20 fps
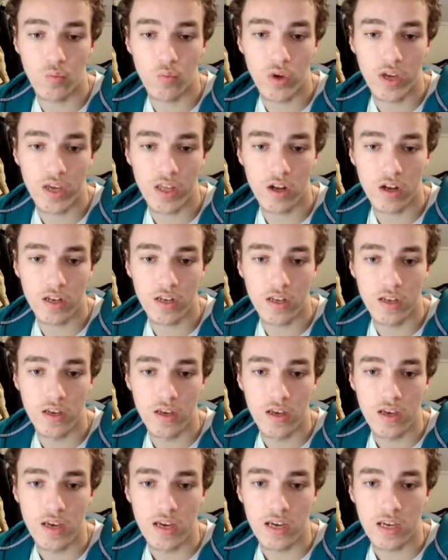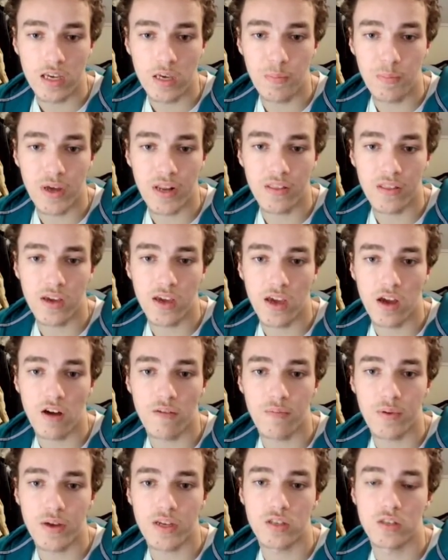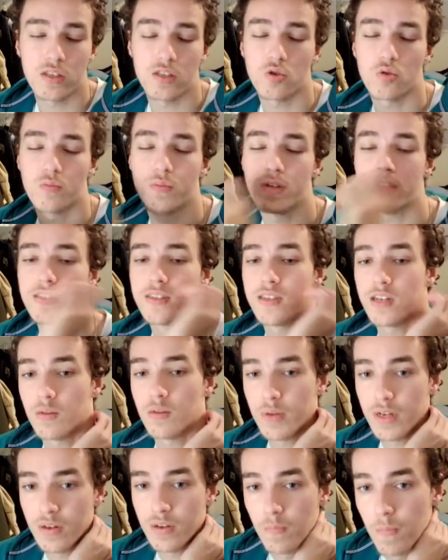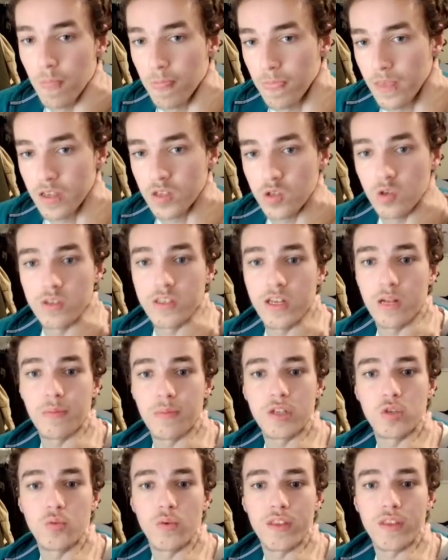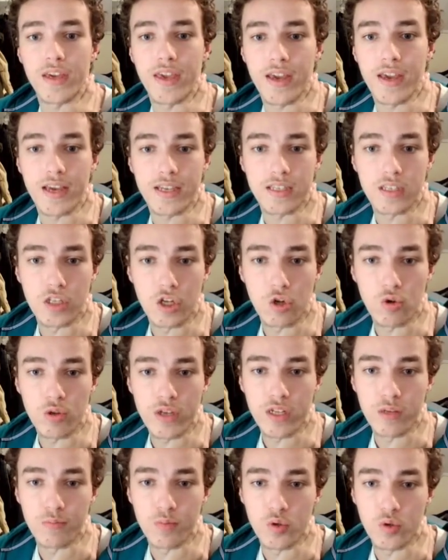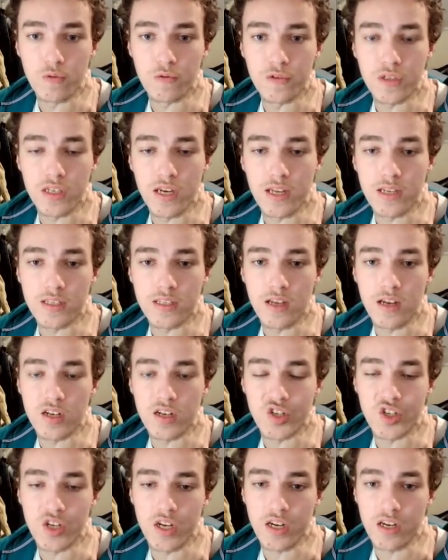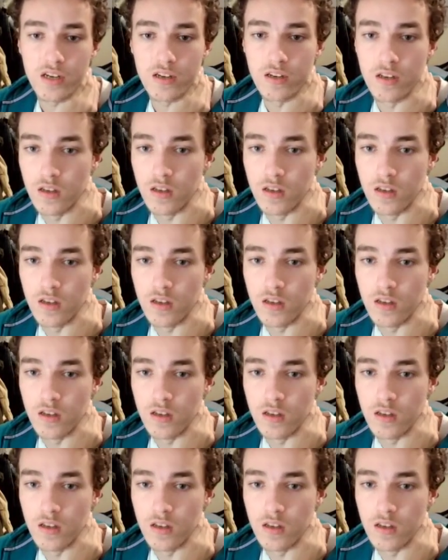We cannot keep cutting the king off because this would be a stalemate. So stalemate is when the king has no legal moves and it's not in check.